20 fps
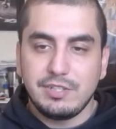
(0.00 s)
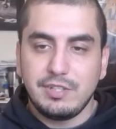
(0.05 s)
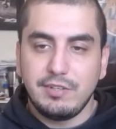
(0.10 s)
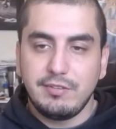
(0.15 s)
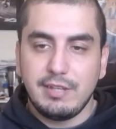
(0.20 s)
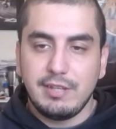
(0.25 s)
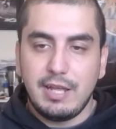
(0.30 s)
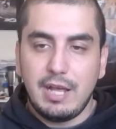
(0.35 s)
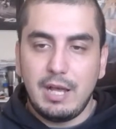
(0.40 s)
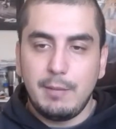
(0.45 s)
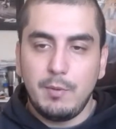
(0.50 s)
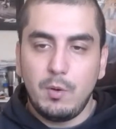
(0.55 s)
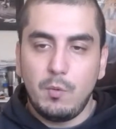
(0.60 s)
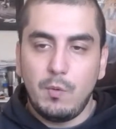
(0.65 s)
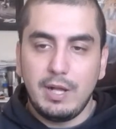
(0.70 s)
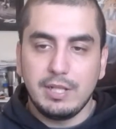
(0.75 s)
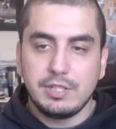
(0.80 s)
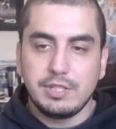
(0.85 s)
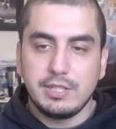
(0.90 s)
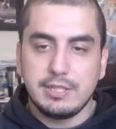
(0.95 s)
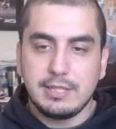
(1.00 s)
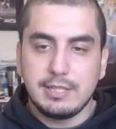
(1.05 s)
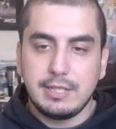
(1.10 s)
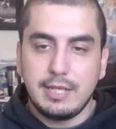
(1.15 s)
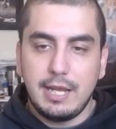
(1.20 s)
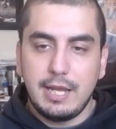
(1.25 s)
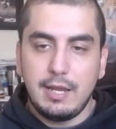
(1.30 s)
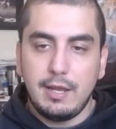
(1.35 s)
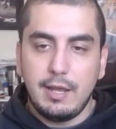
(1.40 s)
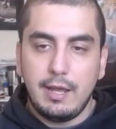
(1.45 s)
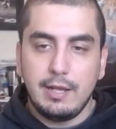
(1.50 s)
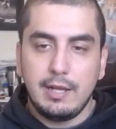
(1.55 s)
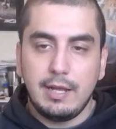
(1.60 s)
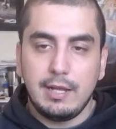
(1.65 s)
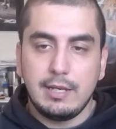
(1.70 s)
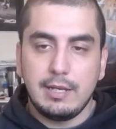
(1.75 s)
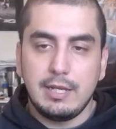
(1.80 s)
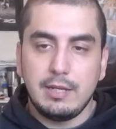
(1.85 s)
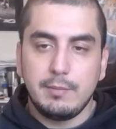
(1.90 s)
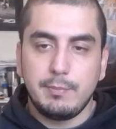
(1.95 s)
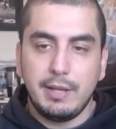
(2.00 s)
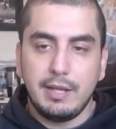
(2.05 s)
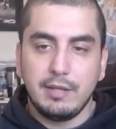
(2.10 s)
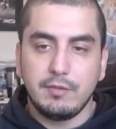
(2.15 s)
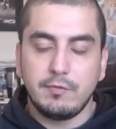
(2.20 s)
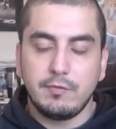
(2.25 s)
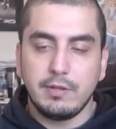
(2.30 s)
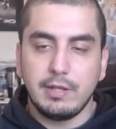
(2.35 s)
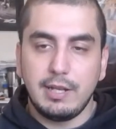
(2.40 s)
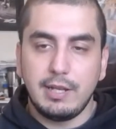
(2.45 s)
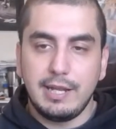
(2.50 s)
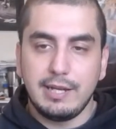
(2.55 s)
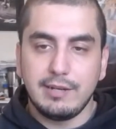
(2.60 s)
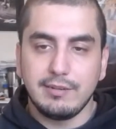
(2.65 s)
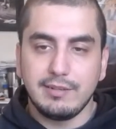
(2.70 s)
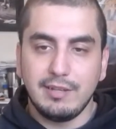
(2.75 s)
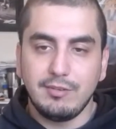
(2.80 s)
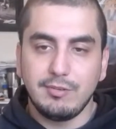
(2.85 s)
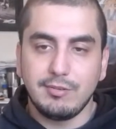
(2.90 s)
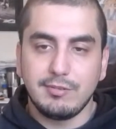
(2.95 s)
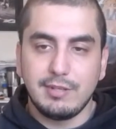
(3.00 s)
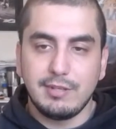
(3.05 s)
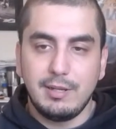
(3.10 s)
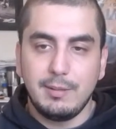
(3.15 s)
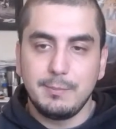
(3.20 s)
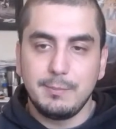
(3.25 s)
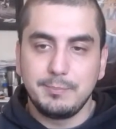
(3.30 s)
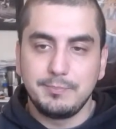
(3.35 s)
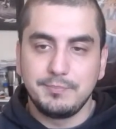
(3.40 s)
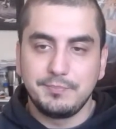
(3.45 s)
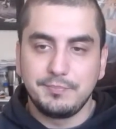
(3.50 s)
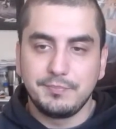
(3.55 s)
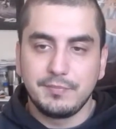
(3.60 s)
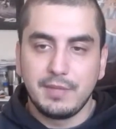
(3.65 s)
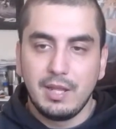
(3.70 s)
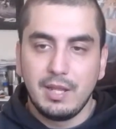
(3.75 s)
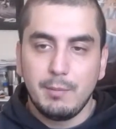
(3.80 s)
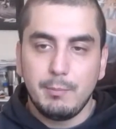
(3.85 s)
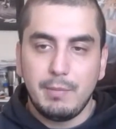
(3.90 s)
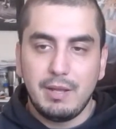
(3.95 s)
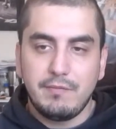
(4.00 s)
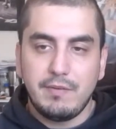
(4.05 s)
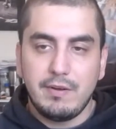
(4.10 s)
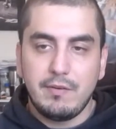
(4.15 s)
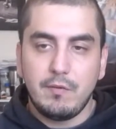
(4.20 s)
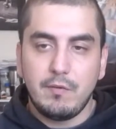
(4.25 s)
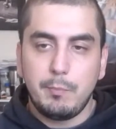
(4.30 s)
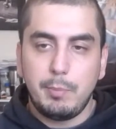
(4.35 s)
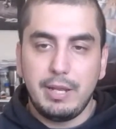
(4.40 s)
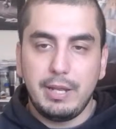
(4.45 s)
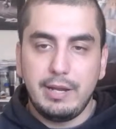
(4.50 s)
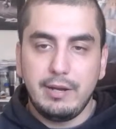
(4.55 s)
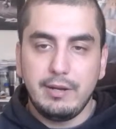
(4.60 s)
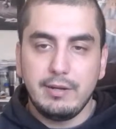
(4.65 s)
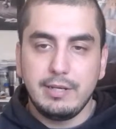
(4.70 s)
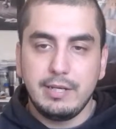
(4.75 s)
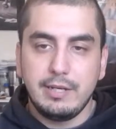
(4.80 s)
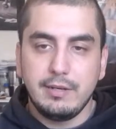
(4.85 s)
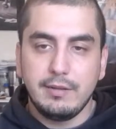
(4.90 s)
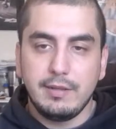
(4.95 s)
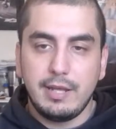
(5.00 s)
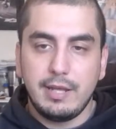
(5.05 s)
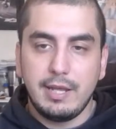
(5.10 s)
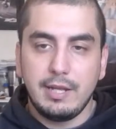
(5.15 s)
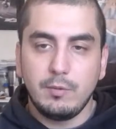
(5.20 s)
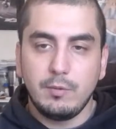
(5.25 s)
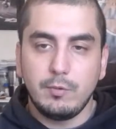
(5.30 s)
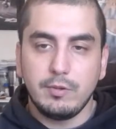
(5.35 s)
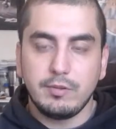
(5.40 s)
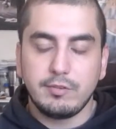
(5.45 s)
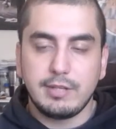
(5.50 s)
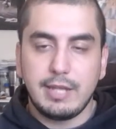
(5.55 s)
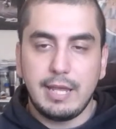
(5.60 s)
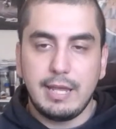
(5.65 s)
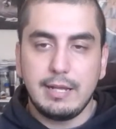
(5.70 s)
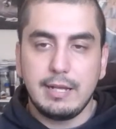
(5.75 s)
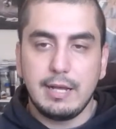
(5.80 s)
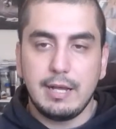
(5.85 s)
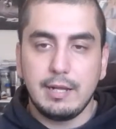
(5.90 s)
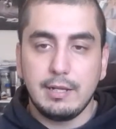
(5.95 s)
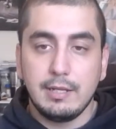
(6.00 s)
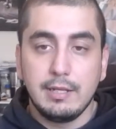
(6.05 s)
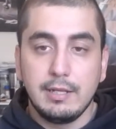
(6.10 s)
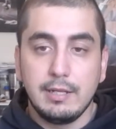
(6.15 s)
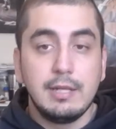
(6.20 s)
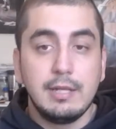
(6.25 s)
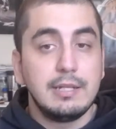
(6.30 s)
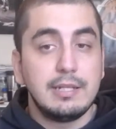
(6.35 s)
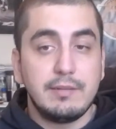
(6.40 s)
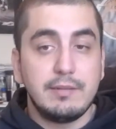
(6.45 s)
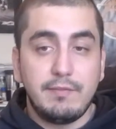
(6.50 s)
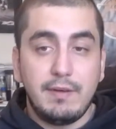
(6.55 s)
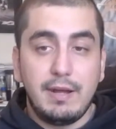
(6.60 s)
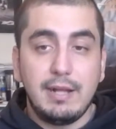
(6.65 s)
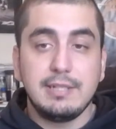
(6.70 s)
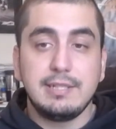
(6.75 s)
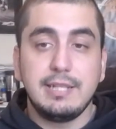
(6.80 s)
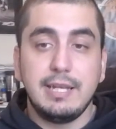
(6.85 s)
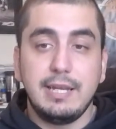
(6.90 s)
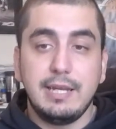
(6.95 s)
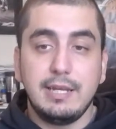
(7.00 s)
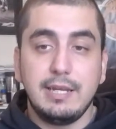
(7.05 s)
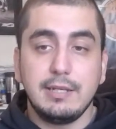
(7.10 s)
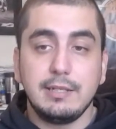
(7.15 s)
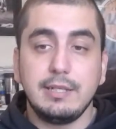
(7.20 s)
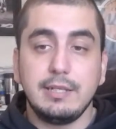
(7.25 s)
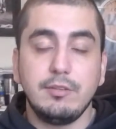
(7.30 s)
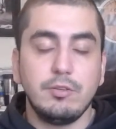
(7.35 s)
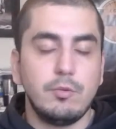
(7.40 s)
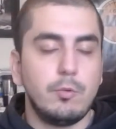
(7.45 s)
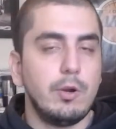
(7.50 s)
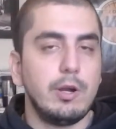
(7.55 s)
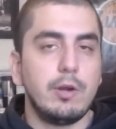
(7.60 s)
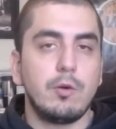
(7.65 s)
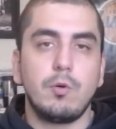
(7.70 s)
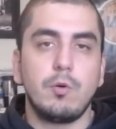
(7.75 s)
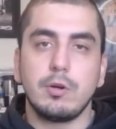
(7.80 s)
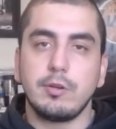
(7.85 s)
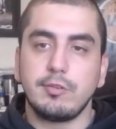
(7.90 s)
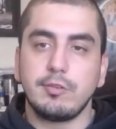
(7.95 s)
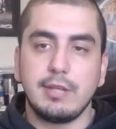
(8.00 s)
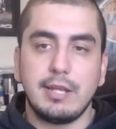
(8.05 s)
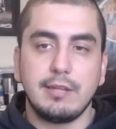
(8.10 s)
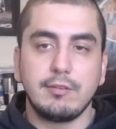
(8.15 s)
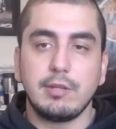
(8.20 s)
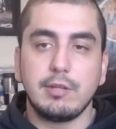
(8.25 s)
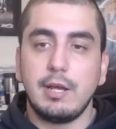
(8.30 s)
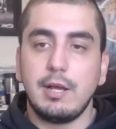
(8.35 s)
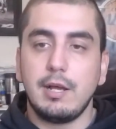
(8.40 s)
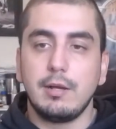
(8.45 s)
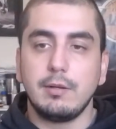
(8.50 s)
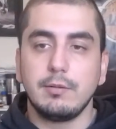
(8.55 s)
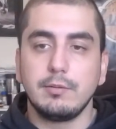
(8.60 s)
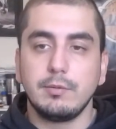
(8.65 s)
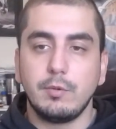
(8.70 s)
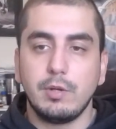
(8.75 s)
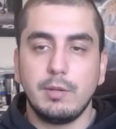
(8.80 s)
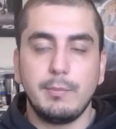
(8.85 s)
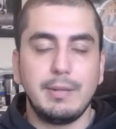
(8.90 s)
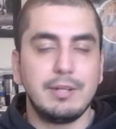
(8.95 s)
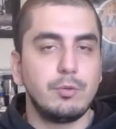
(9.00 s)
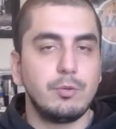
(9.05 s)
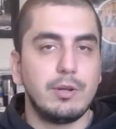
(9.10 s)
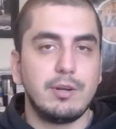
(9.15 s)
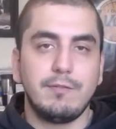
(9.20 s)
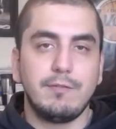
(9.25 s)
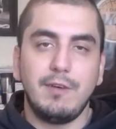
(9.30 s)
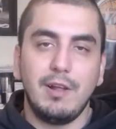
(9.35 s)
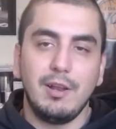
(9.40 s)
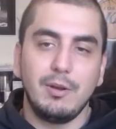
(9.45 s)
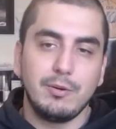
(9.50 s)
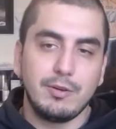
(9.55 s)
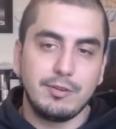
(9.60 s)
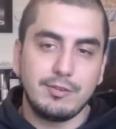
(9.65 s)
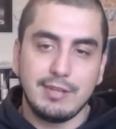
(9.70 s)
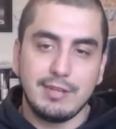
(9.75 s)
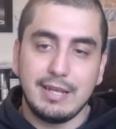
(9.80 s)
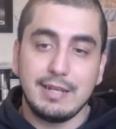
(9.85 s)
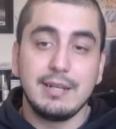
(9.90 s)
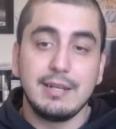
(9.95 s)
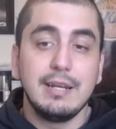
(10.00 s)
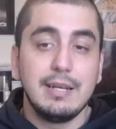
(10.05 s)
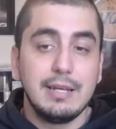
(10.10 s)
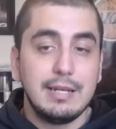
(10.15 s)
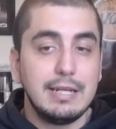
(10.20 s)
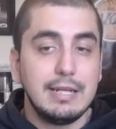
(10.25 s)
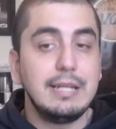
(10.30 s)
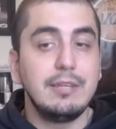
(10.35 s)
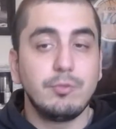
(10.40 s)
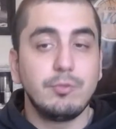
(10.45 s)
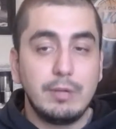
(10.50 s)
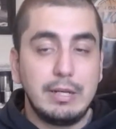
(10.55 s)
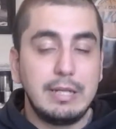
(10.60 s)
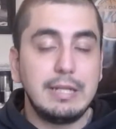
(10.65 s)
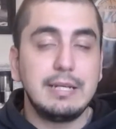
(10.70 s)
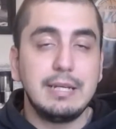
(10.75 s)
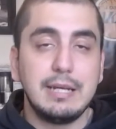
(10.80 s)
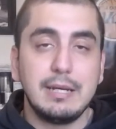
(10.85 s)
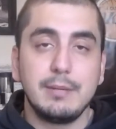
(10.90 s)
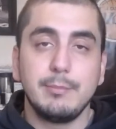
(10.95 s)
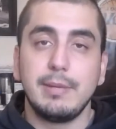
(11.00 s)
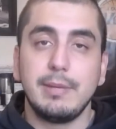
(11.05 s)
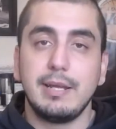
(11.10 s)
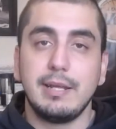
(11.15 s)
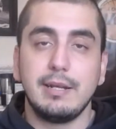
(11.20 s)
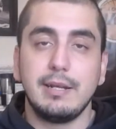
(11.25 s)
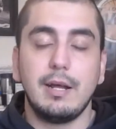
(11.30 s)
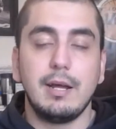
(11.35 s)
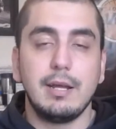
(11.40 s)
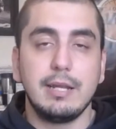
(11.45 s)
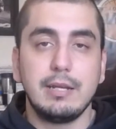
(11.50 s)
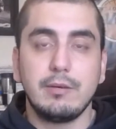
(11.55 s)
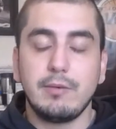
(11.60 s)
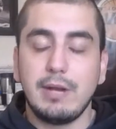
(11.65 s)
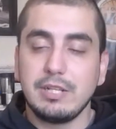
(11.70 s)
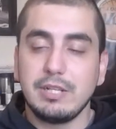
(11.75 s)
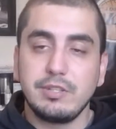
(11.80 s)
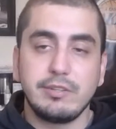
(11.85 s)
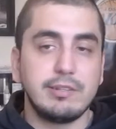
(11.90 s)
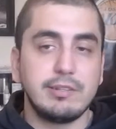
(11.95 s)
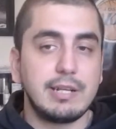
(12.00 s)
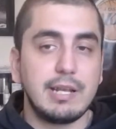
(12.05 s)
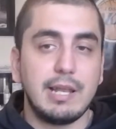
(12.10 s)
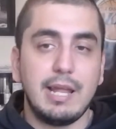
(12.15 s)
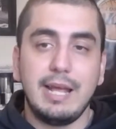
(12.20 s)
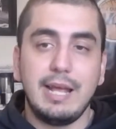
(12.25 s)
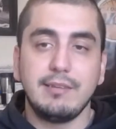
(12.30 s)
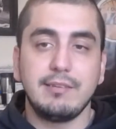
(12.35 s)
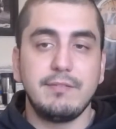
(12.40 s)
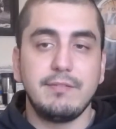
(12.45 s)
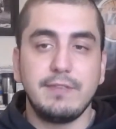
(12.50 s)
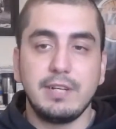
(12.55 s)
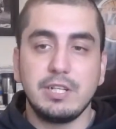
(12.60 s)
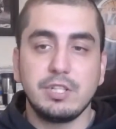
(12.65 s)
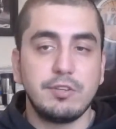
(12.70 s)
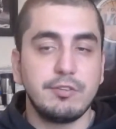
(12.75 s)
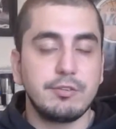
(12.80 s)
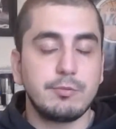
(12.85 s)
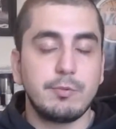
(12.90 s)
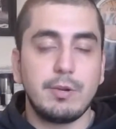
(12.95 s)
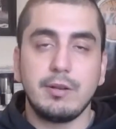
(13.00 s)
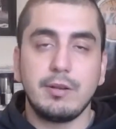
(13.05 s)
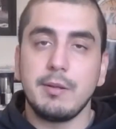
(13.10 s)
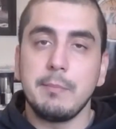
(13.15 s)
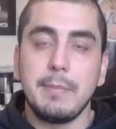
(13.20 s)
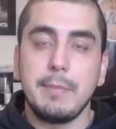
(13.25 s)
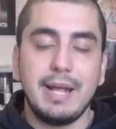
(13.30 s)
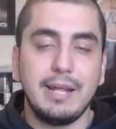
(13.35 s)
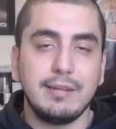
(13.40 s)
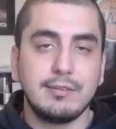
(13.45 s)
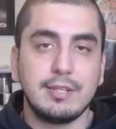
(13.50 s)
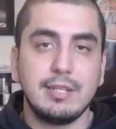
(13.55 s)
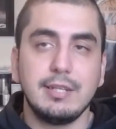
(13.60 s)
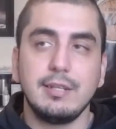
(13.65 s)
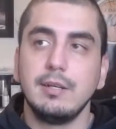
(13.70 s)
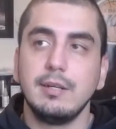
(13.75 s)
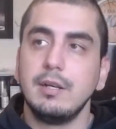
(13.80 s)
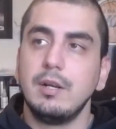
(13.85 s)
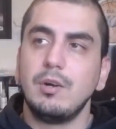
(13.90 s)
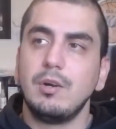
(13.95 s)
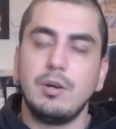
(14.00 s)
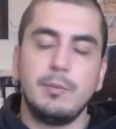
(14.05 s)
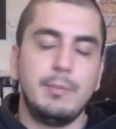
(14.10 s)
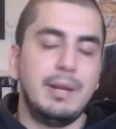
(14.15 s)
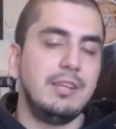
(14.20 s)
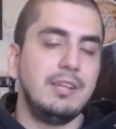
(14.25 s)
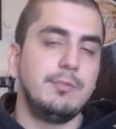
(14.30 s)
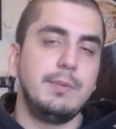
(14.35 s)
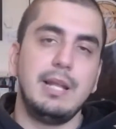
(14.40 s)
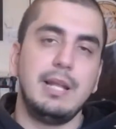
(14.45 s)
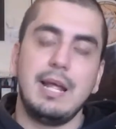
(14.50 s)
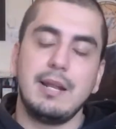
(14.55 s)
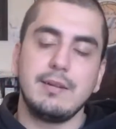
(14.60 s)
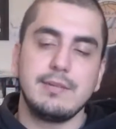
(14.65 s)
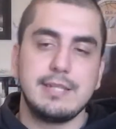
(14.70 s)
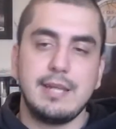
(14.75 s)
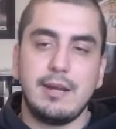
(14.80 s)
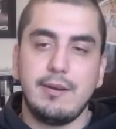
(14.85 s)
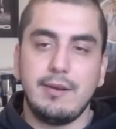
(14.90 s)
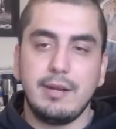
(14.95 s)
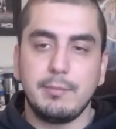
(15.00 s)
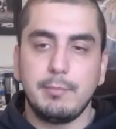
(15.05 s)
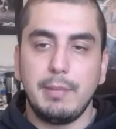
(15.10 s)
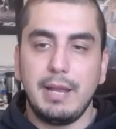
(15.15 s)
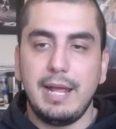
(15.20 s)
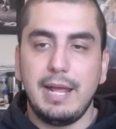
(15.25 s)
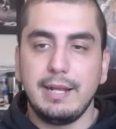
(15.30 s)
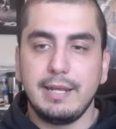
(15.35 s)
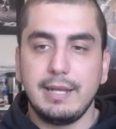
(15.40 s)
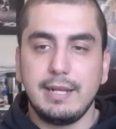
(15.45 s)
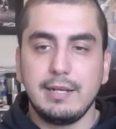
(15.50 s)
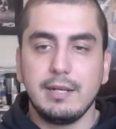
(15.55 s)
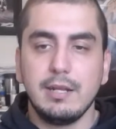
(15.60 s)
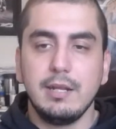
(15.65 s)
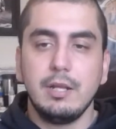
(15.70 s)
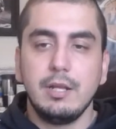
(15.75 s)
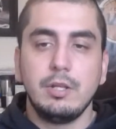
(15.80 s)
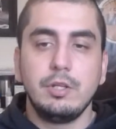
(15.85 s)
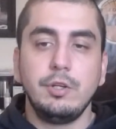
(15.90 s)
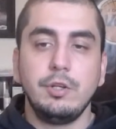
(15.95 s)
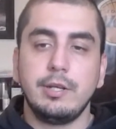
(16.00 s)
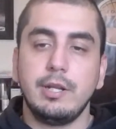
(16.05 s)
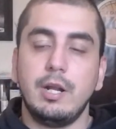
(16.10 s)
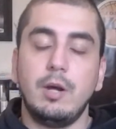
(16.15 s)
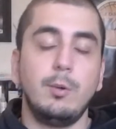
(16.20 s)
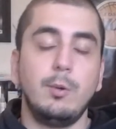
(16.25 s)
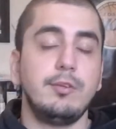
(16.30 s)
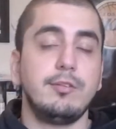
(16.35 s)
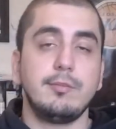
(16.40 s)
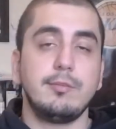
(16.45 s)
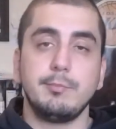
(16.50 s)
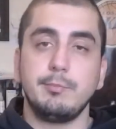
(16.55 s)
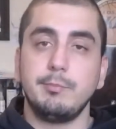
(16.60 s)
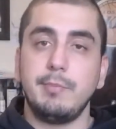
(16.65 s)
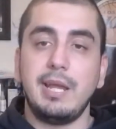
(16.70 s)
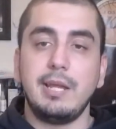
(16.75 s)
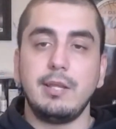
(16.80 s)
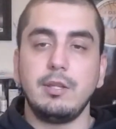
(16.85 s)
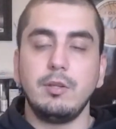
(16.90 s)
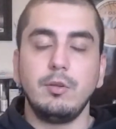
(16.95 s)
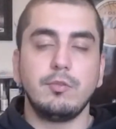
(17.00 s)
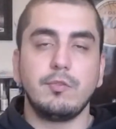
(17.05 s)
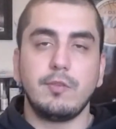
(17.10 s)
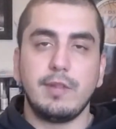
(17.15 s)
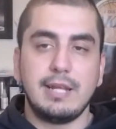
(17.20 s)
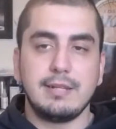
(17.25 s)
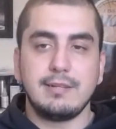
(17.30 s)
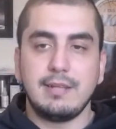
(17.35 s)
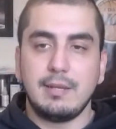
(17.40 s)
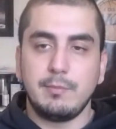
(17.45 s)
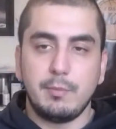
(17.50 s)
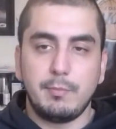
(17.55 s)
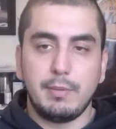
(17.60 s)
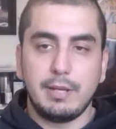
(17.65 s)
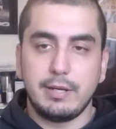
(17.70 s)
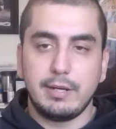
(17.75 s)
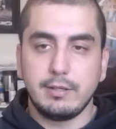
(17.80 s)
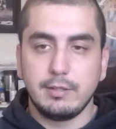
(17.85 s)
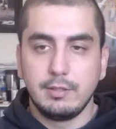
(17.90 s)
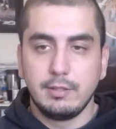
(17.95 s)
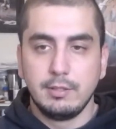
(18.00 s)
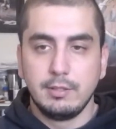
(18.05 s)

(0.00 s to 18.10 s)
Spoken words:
She said, I'm going to watch it today. I got league pass for the Lakers. That's what's up. My favorite player near the end was K-Cot. Devontae, he's a workhorse, as one of my Twitter followers said. He's really good, man. He crashes the glass. He finishes around the basket. Reminds me a lot of Tariq Black, and you could always make use for that type of player.